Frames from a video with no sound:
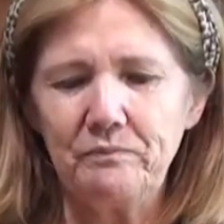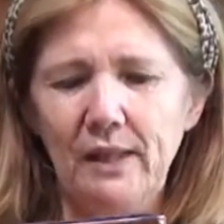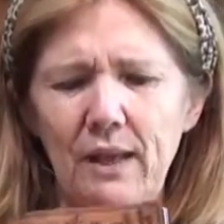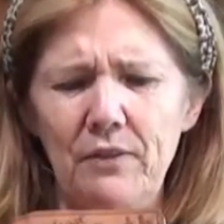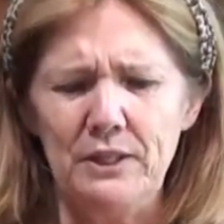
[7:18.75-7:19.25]

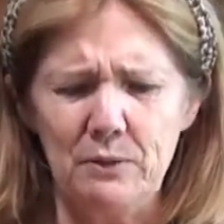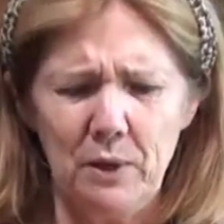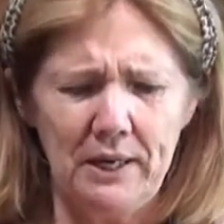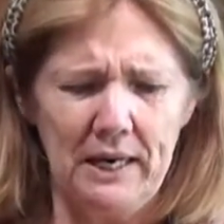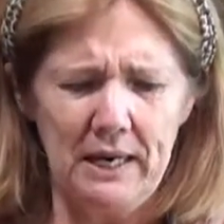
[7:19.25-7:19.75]
This one
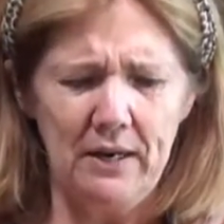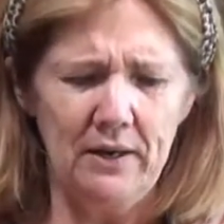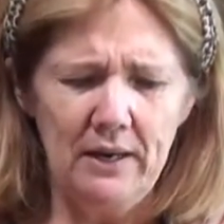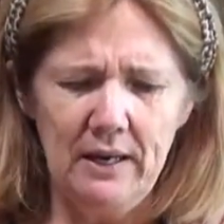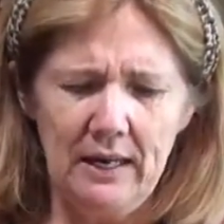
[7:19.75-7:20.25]
here
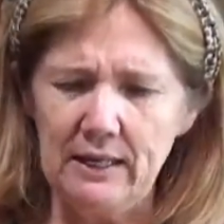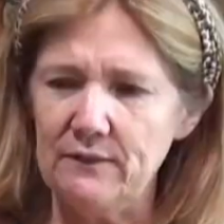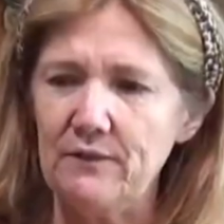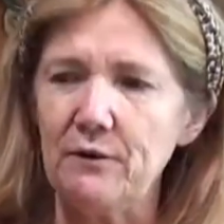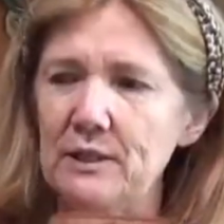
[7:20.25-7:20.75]
is
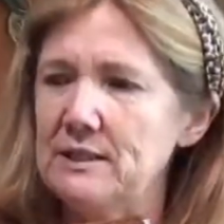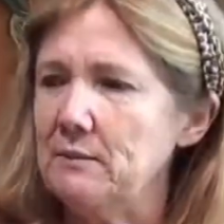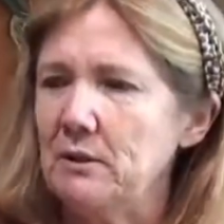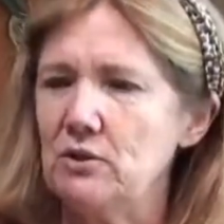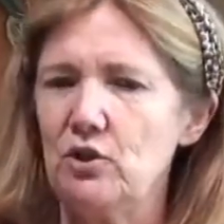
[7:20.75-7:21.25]
very
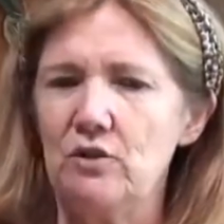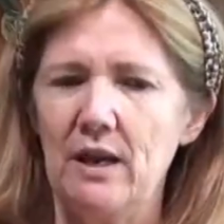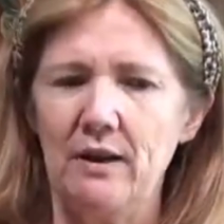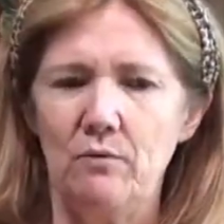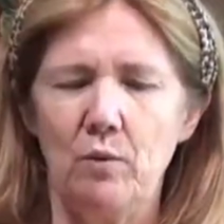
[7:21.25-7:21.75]
similar to
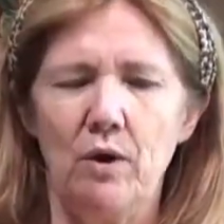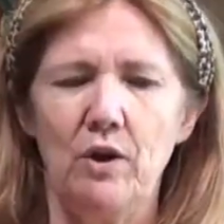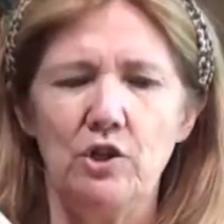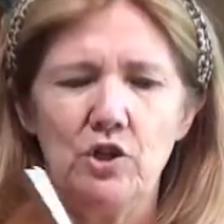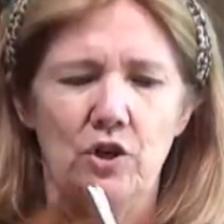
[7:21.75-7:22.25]
that one I
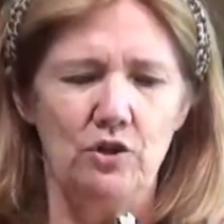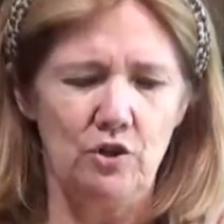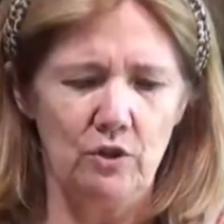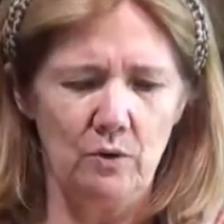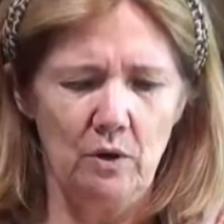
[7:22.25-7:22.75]
showed
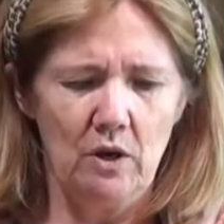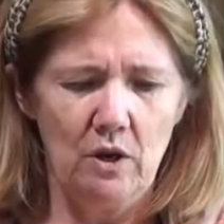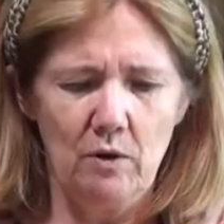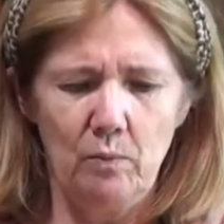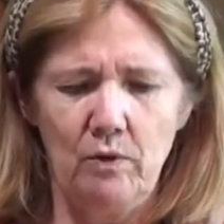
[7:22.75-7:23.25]
you
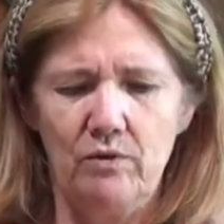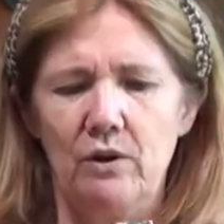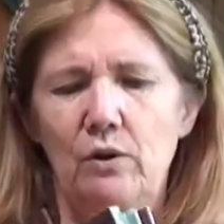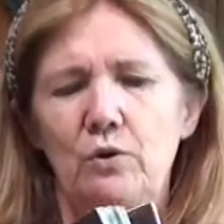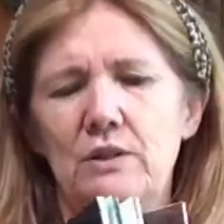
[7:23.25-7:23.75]
with the
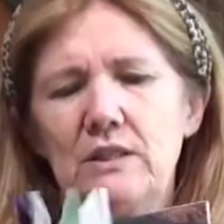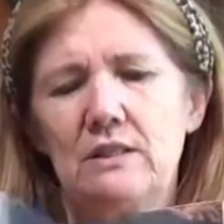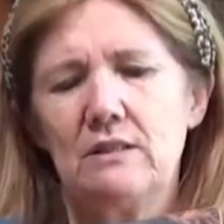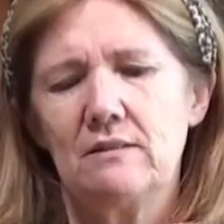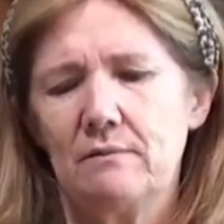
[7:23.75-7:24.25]

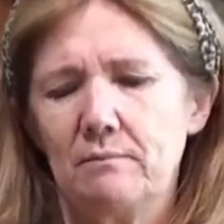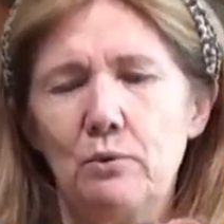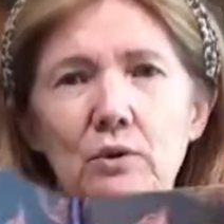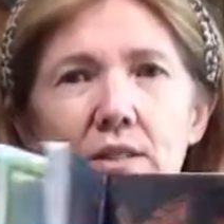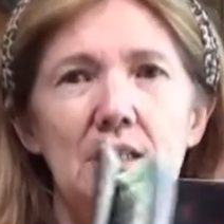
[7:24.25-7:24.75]
loose
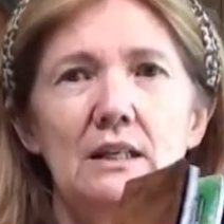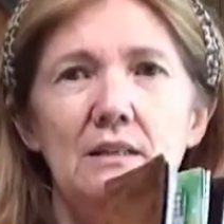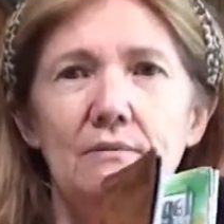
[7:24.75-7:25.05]
books in it.